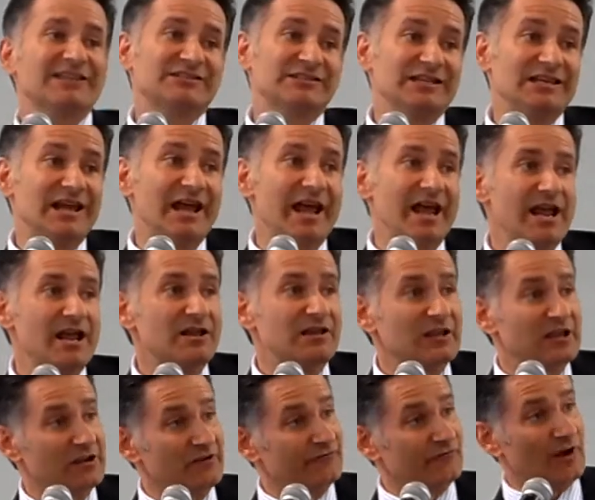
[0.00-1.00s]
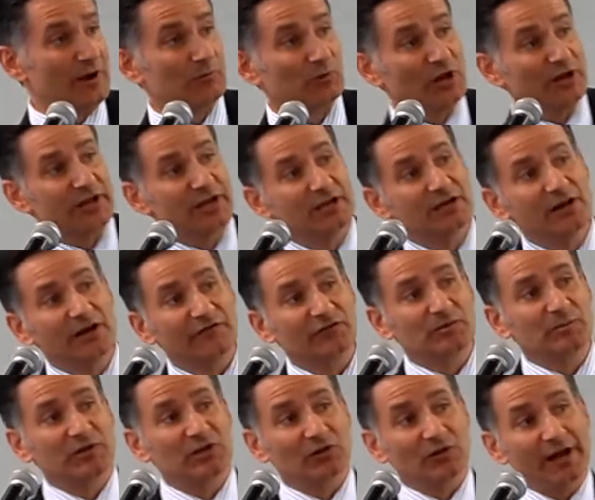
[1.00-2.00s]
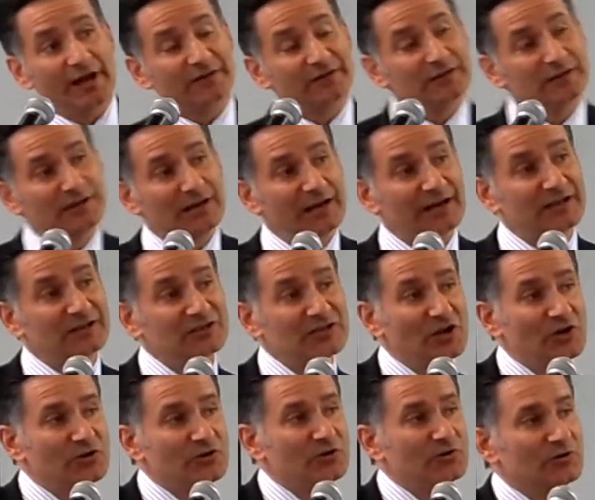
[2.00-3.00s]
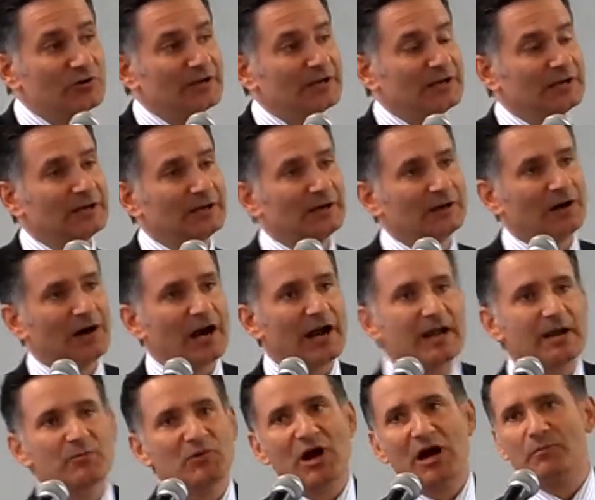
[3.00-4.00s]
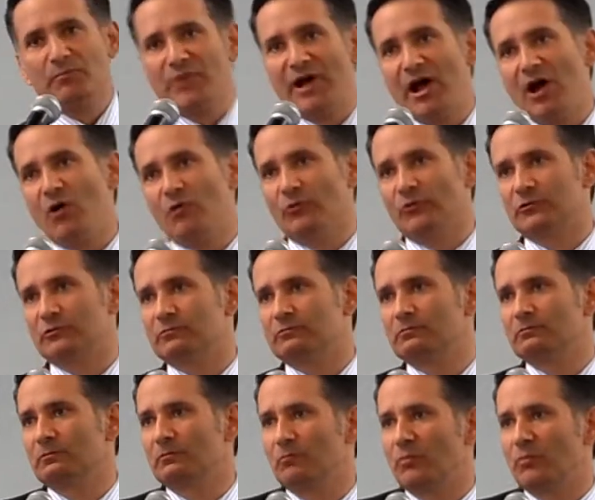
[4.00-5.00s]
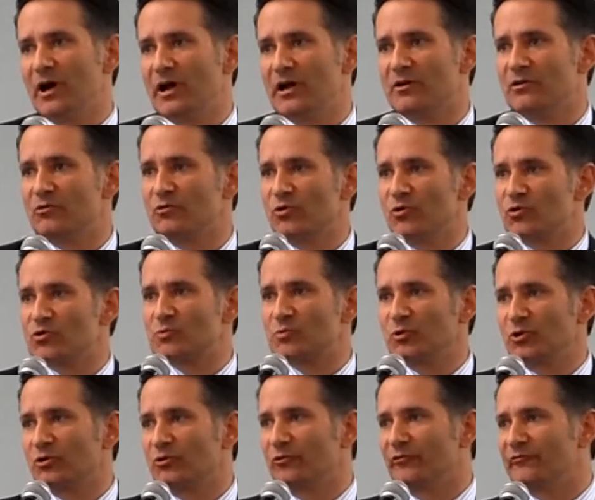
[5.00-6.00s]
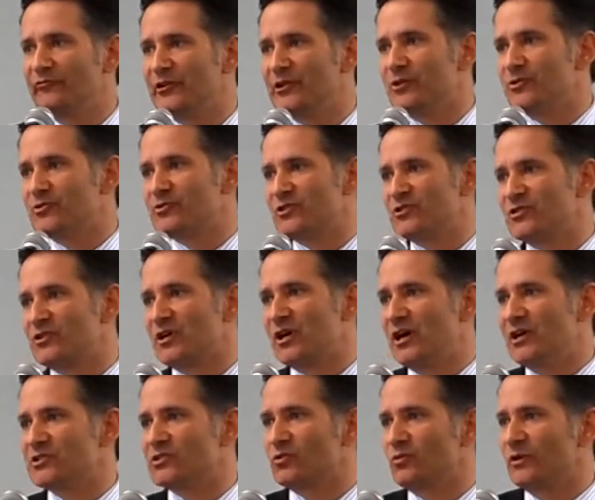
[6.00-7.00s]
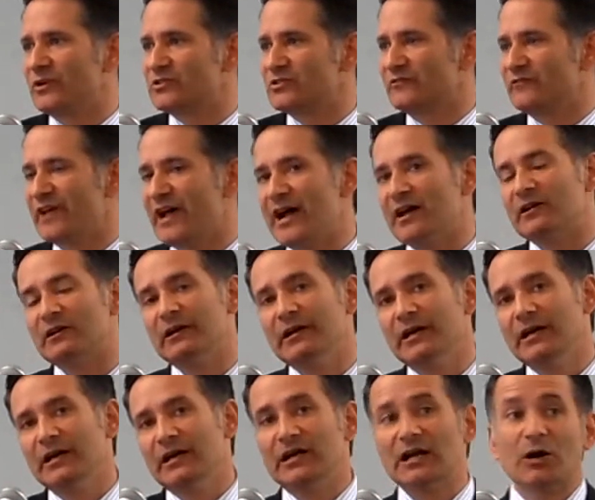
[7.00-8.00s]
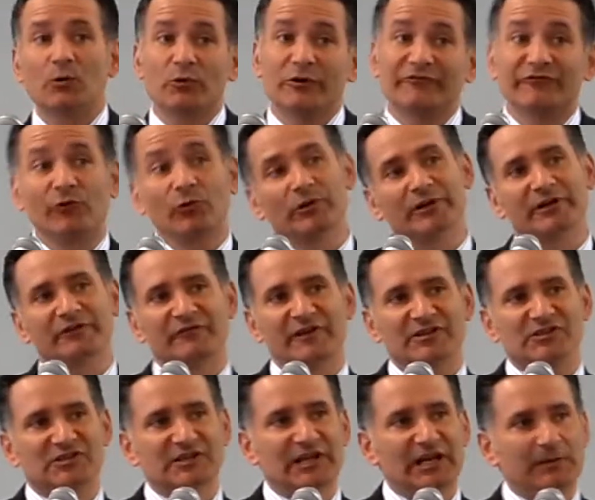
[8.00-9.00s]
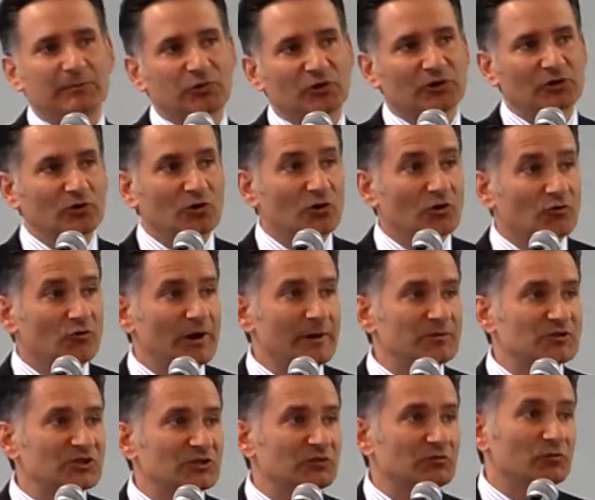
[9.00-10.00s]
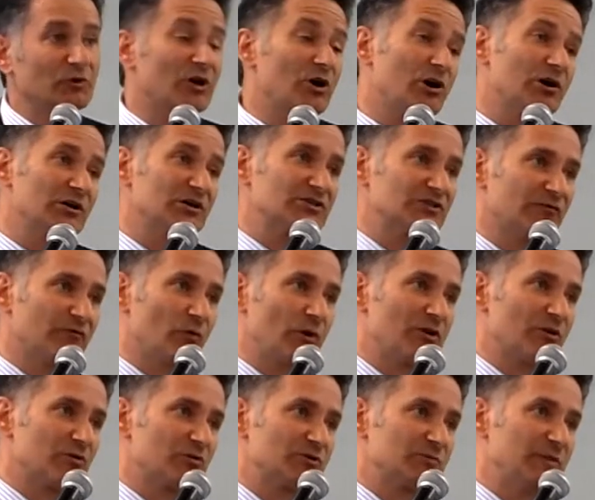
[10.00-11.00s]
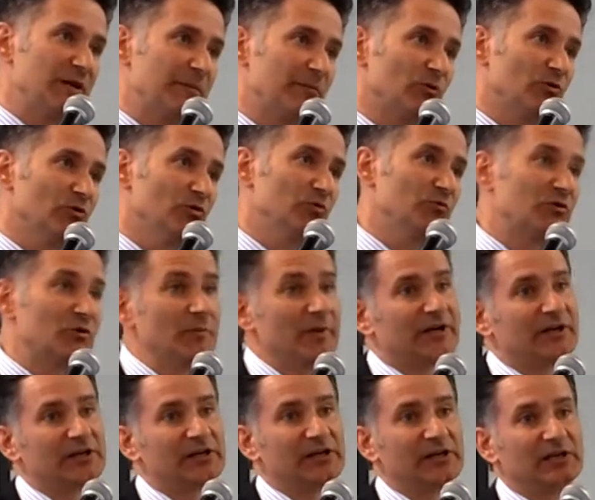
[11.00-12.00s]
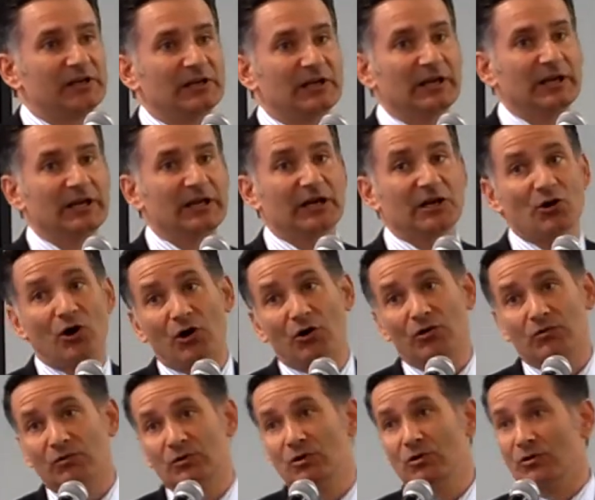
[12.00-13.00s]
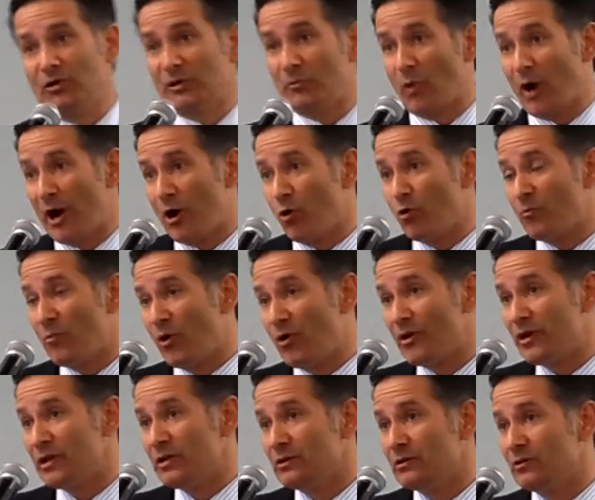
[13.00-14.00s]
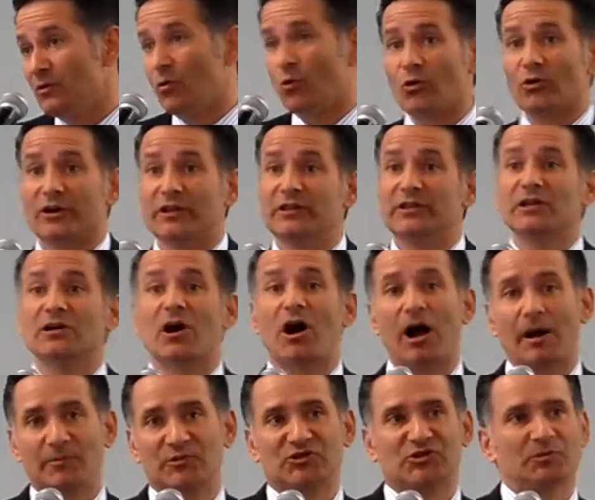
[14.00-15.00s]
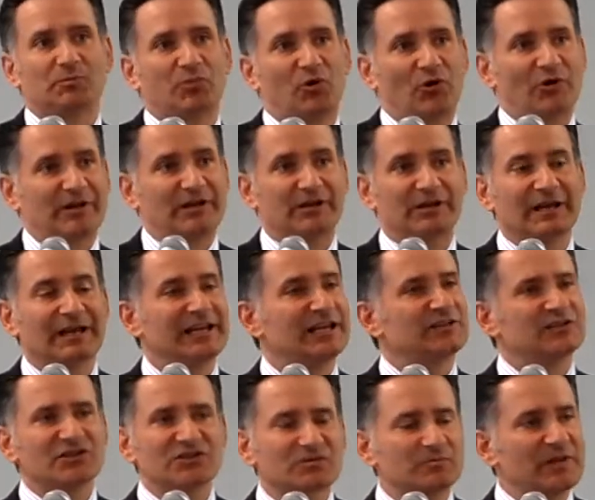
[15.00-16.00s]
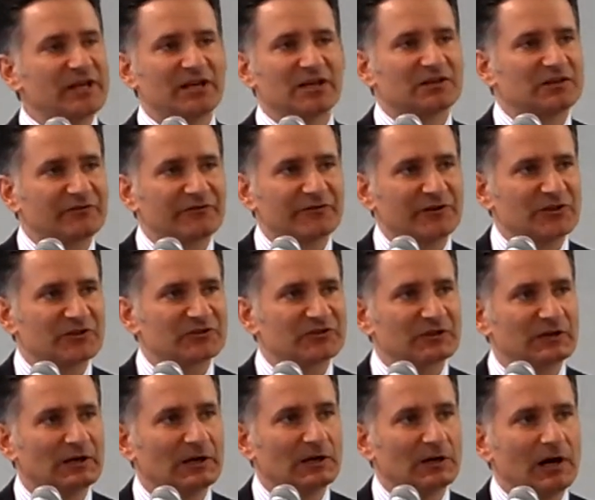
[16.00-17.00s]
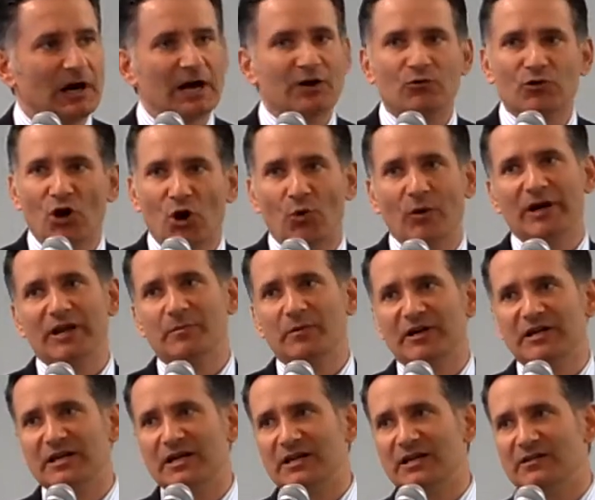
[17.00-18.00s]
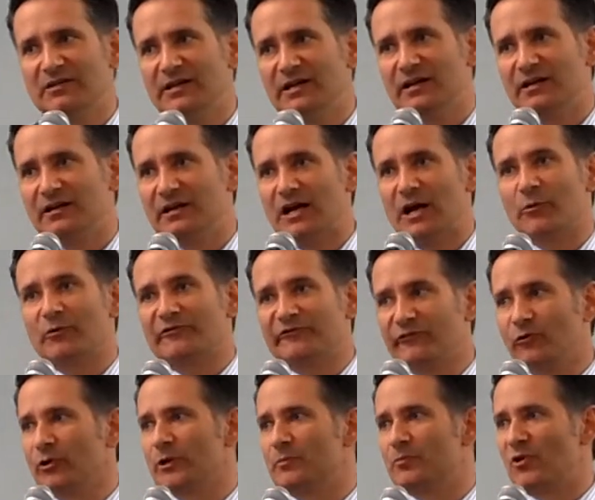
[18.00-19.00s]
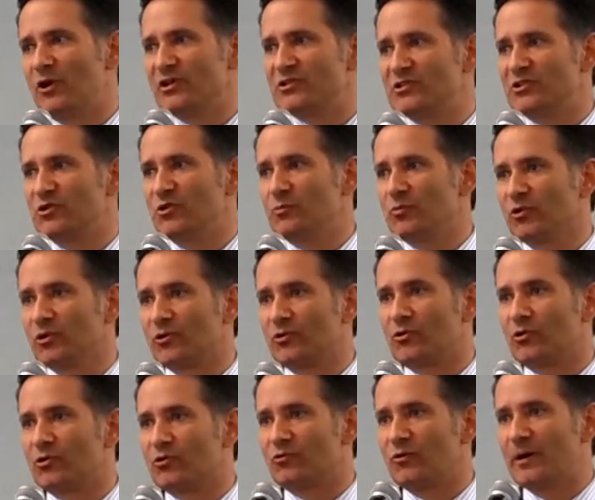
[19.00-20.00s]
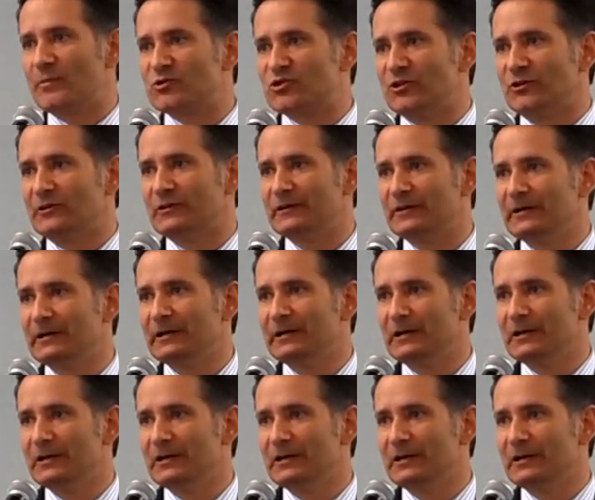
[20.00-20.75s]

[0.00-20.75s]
As DA, if I'm lucky enough to be elected, I can tell you I am not bound by those political figures as a consequence of that, and I would fully investigate political corruption regardless of whether it was people who committed it in my own party or in the opposite party. It doesn't make a difference. I don't owe anybody anything, and I would fully prosecute political corruption.